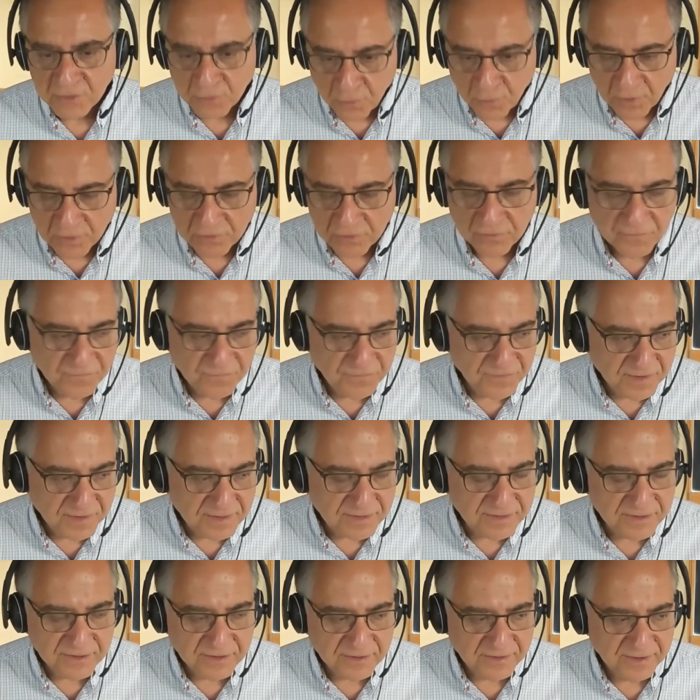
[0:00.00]
Quantum
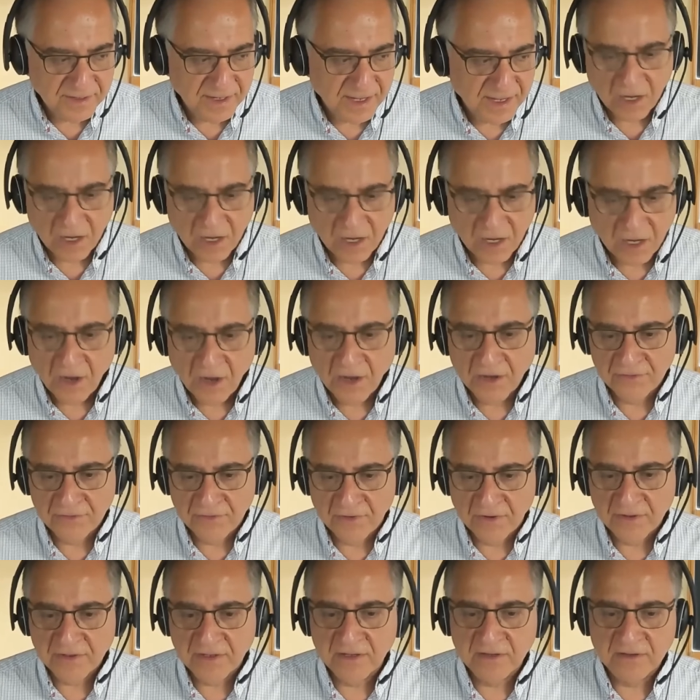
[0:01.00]
field theory has a
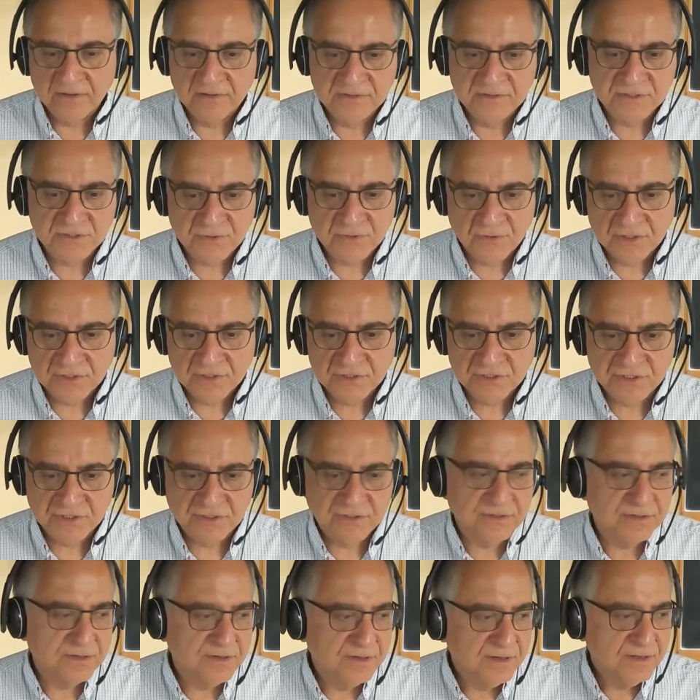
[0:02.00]
hierarchical
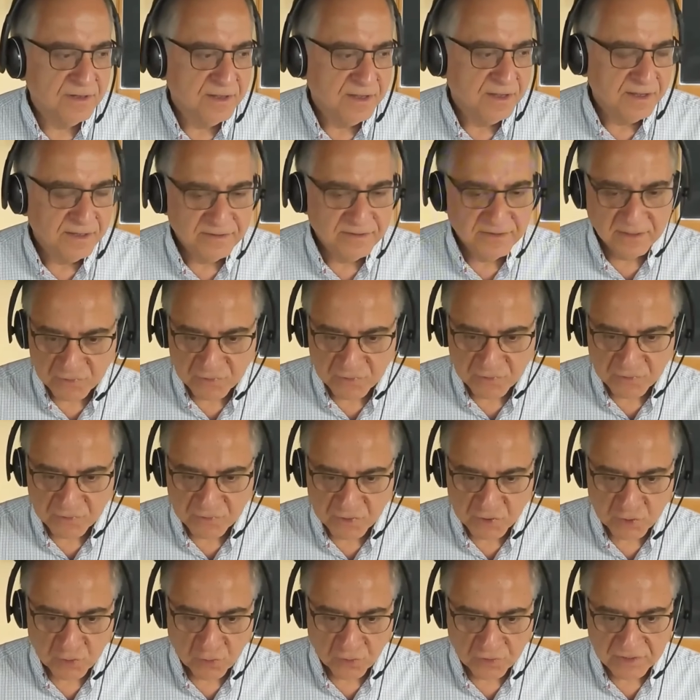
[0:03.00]
structure in terms
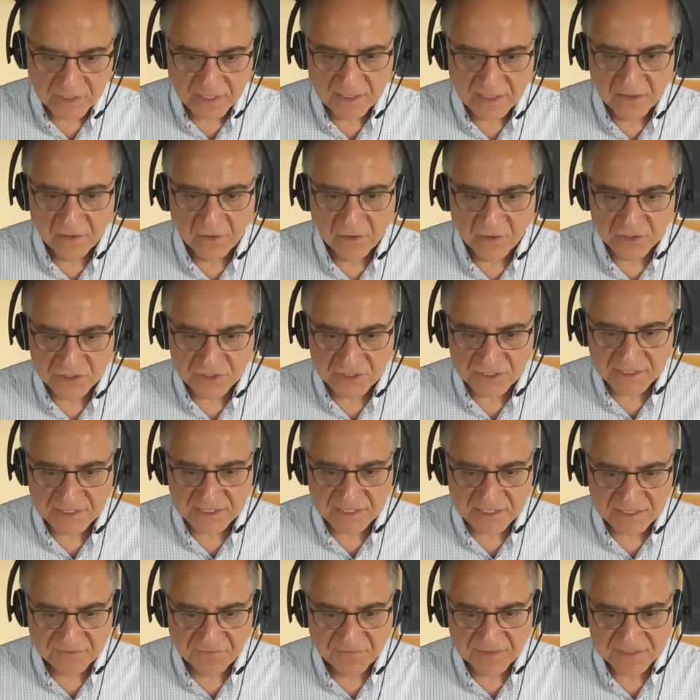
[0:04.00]
of short and large
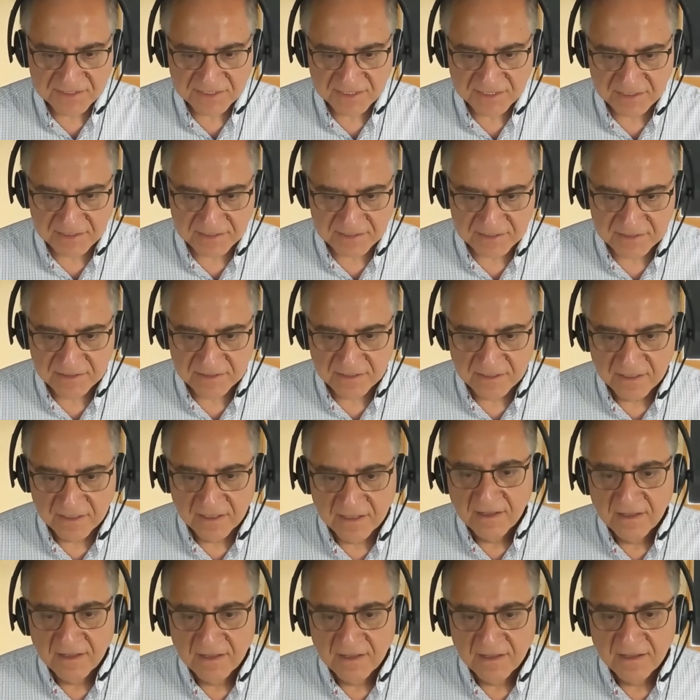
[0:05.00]
distance physics.
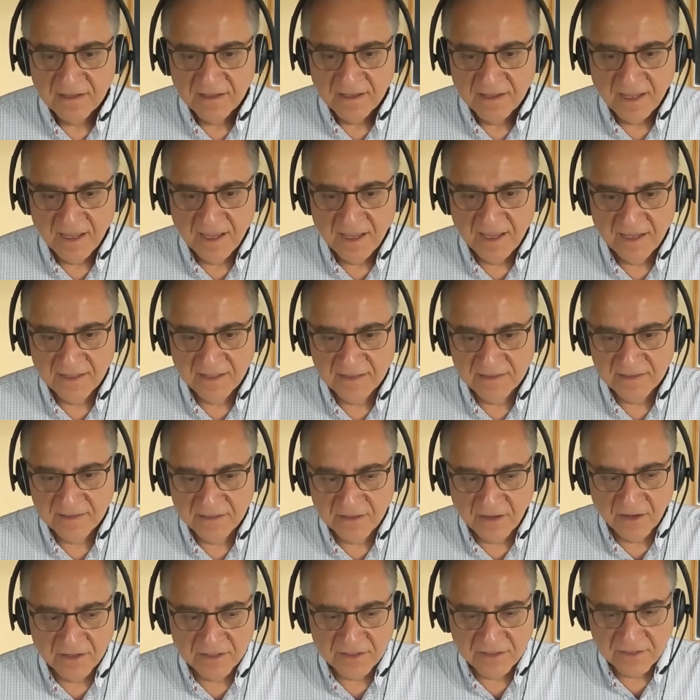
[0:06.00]

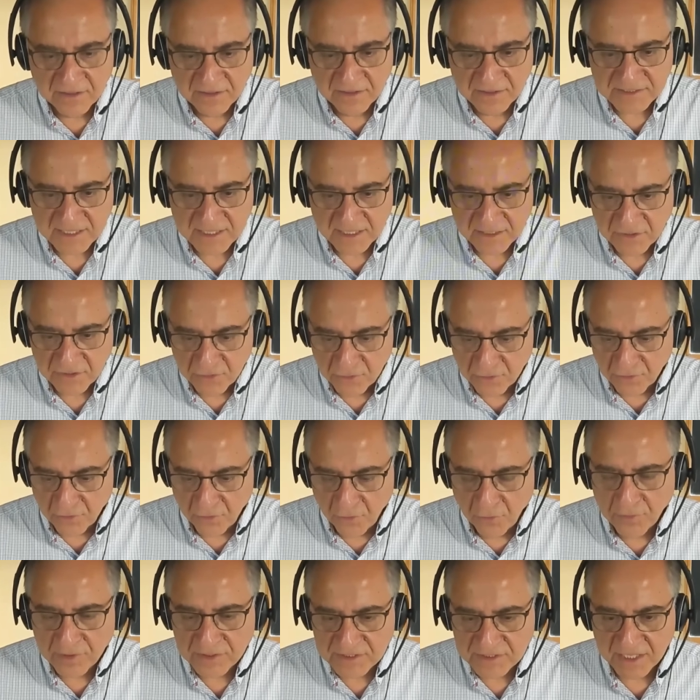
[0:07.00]
And the idea is that you're
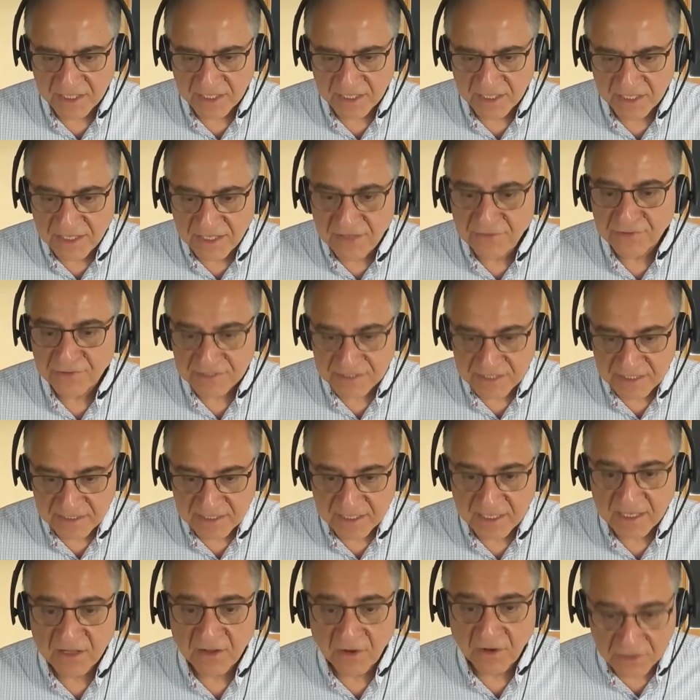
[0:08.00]
always
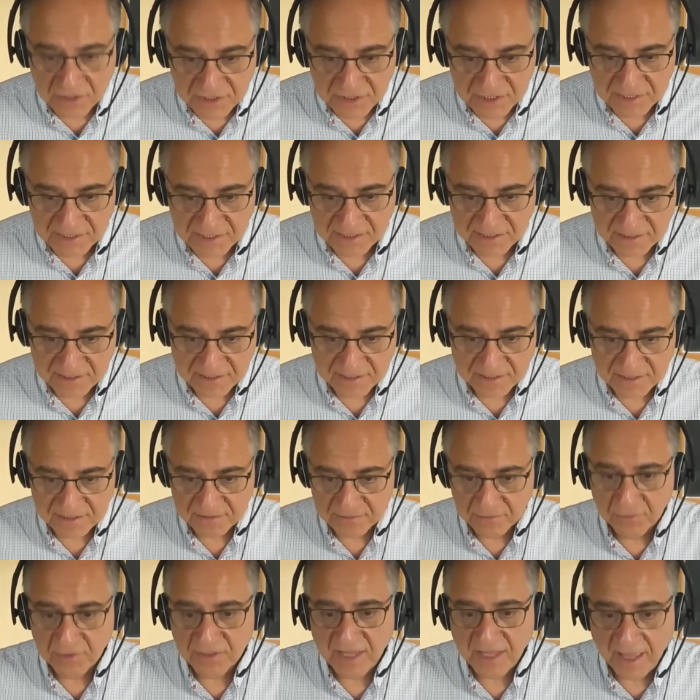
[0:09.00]
interested in large
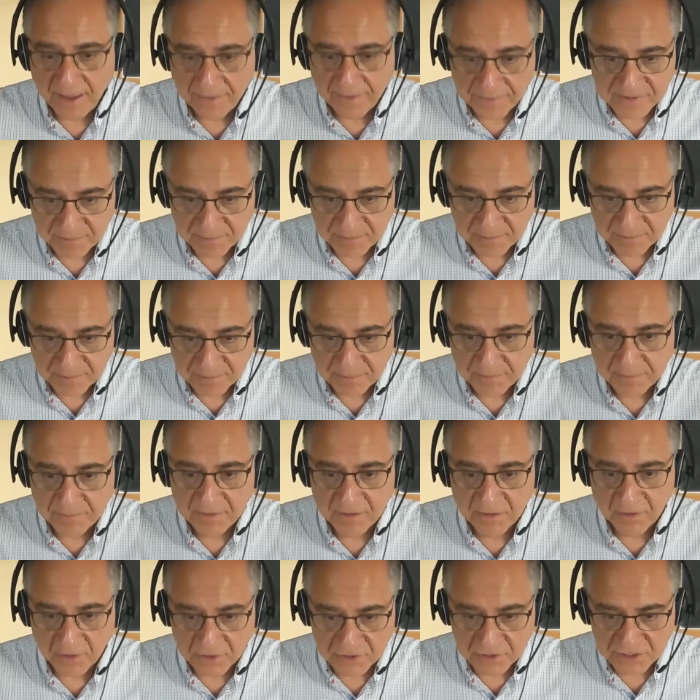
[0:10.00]
distance. What happens at
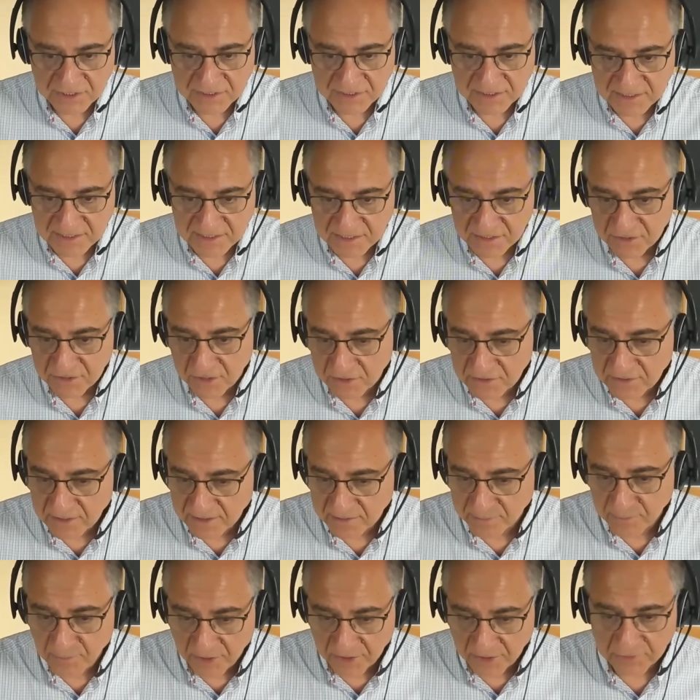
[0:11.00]
large distance, not
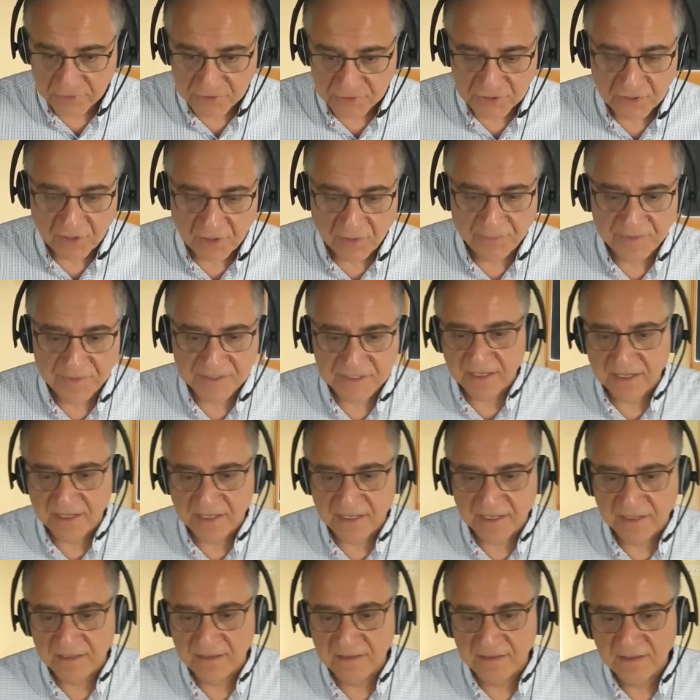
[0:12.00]
at microscopic
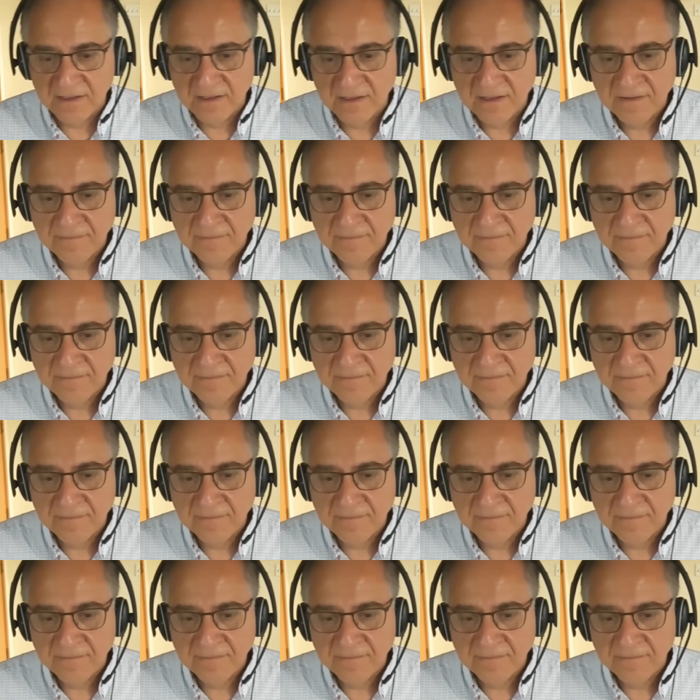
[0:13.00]
scale.